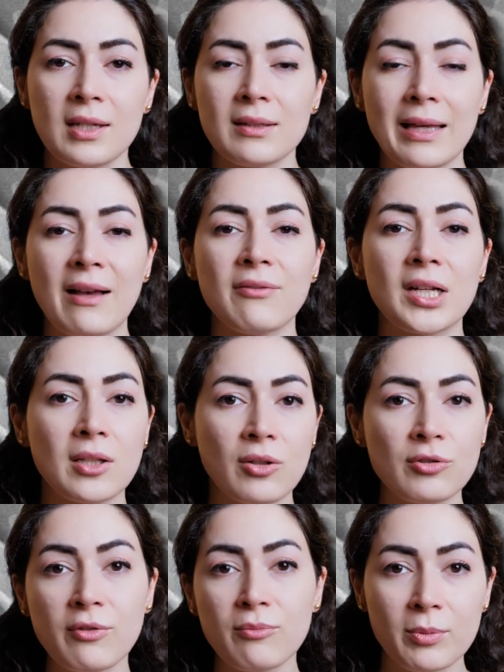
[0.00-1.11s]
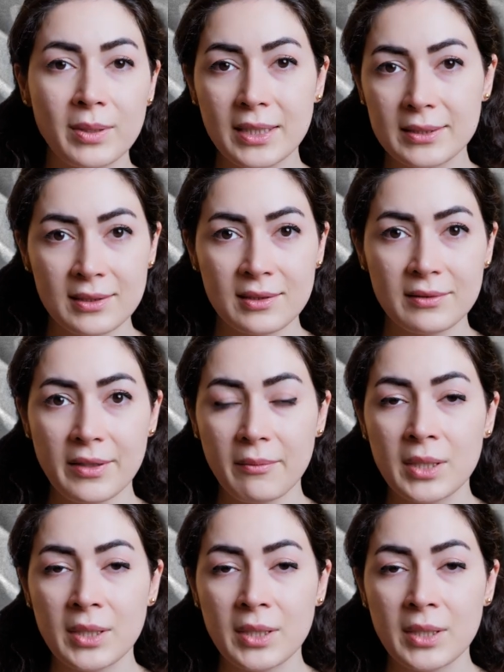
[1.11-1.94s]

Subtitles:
They have a lot of mobility in them.